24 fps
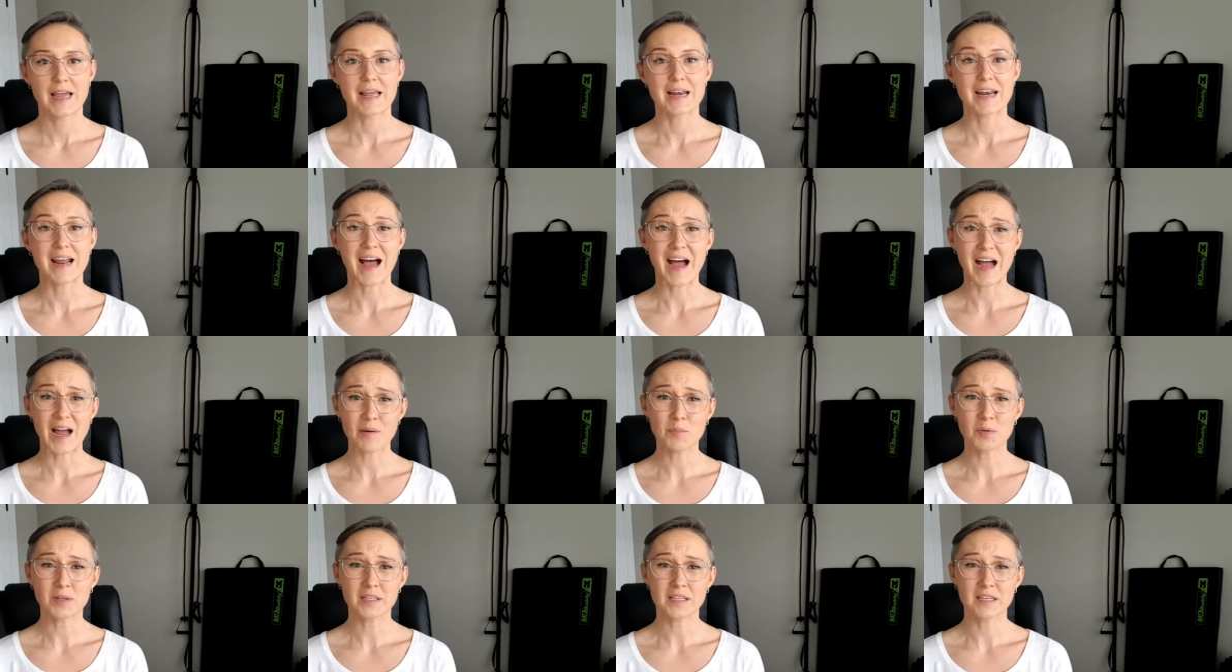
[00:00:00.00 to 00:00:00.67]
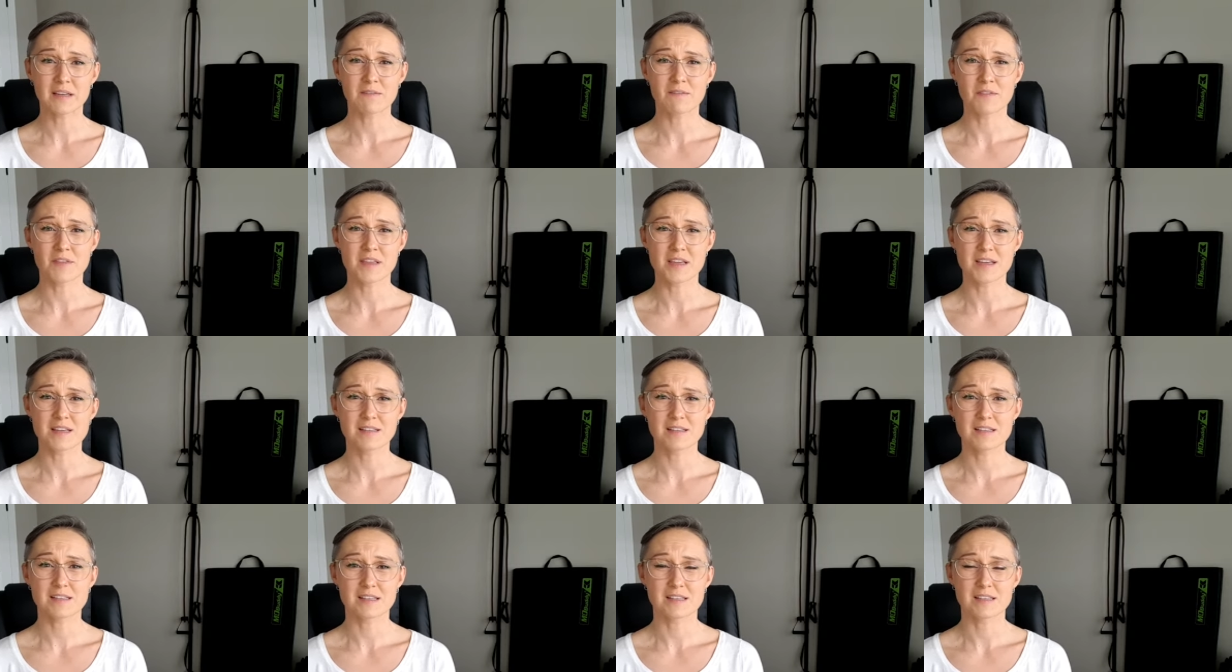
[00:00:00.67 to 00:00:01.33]
and I believe
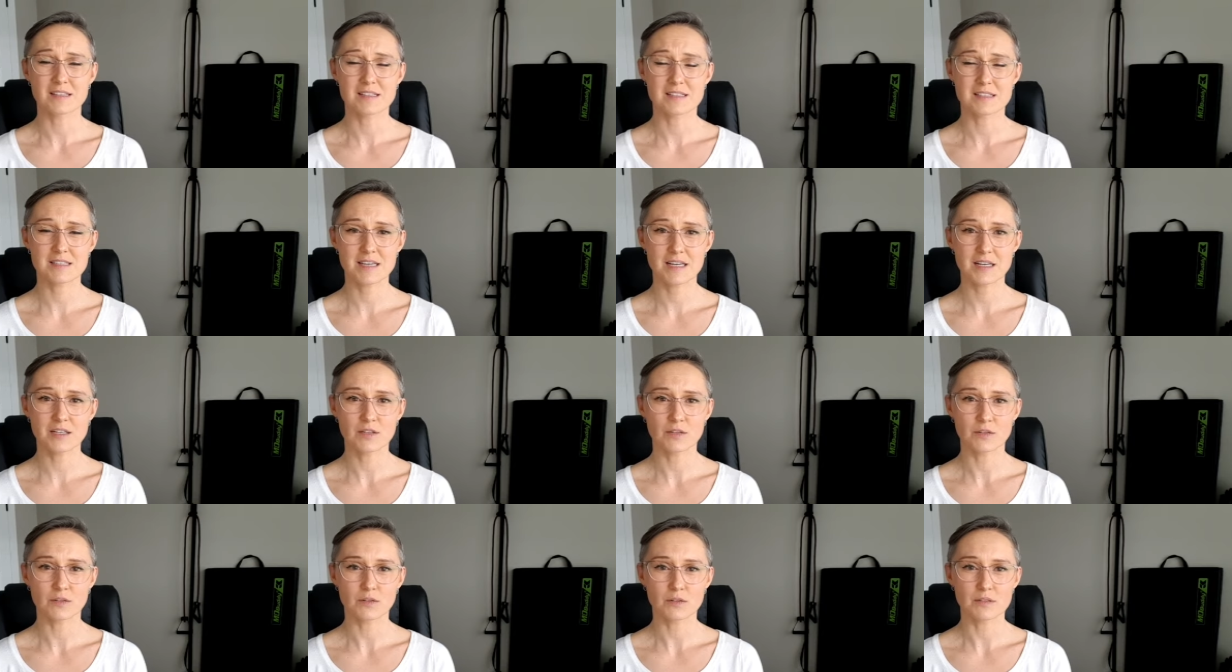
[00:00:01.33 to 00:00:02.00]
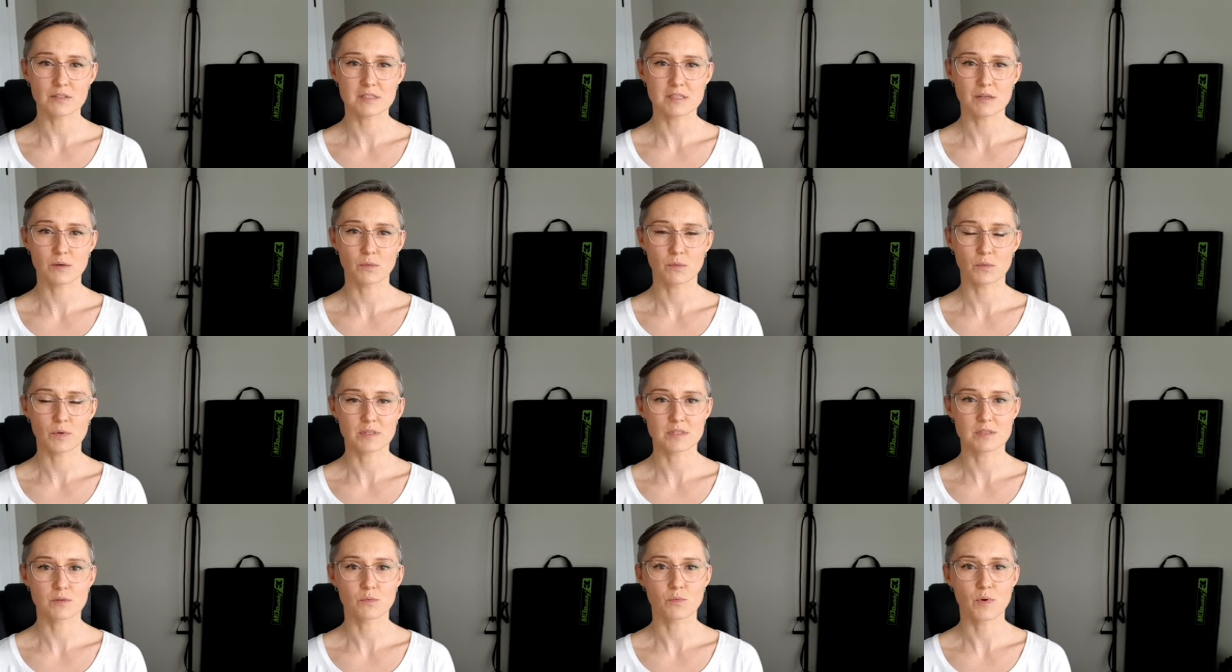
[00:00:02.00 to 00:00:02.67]
these signals
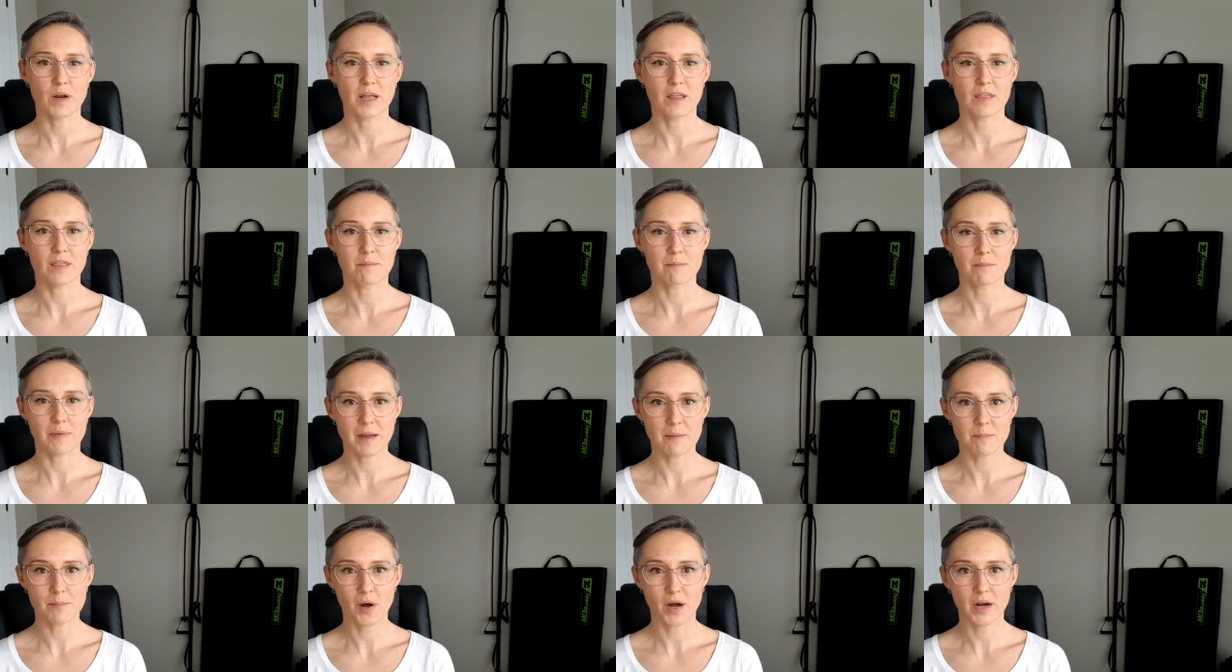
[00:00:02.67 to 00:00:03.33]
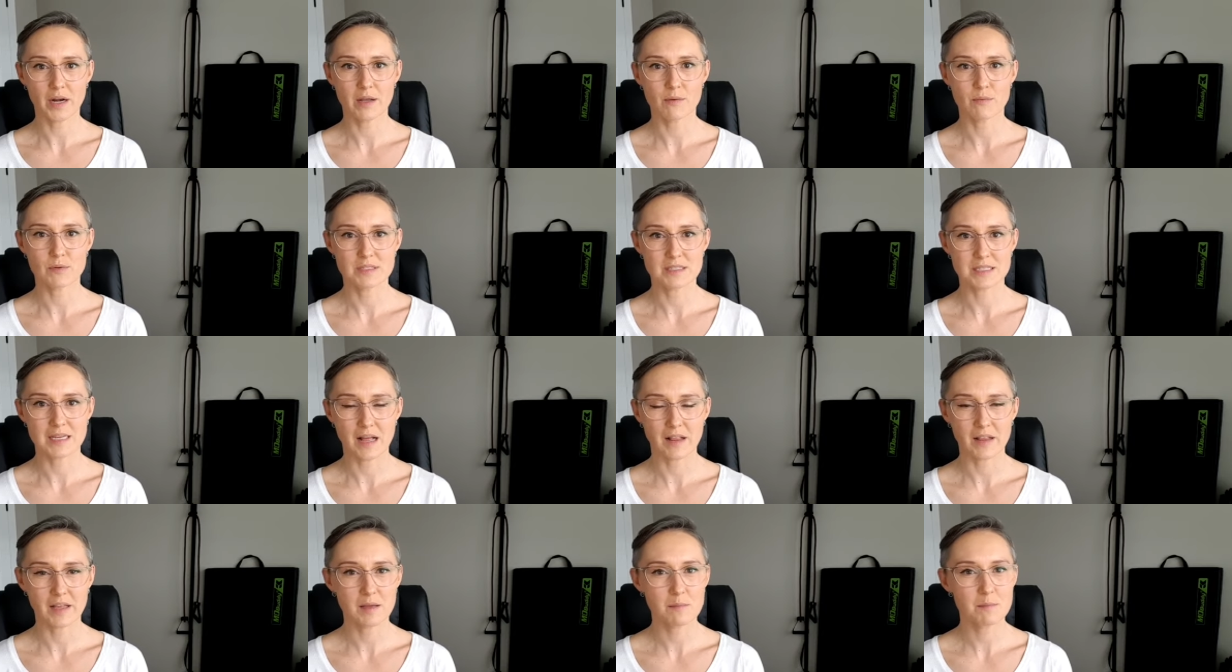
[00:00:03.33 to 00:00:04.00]
was a way that my body was
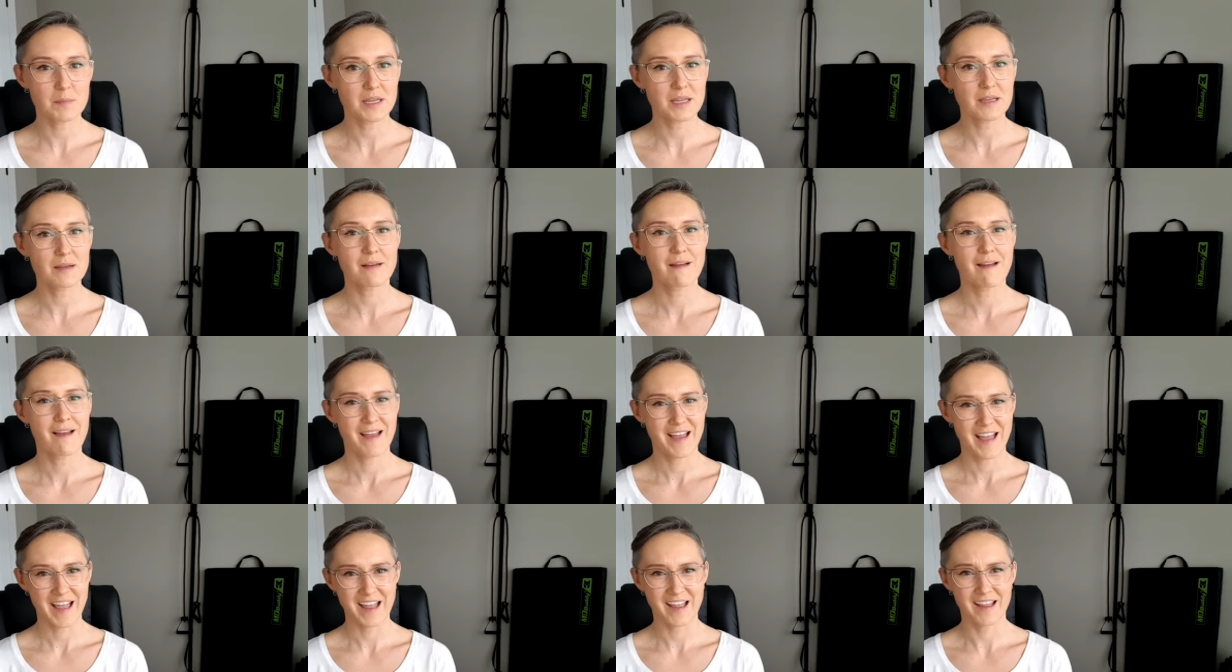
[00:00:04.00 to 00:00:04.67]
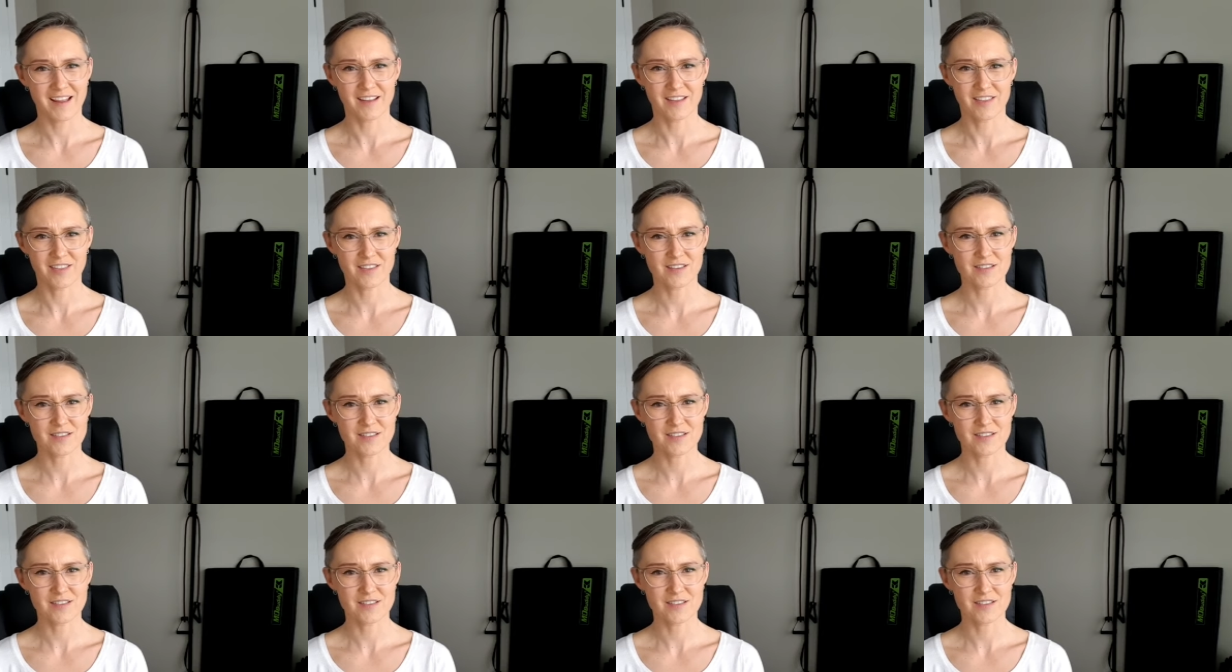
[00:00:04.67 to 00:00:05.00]
telling me hey,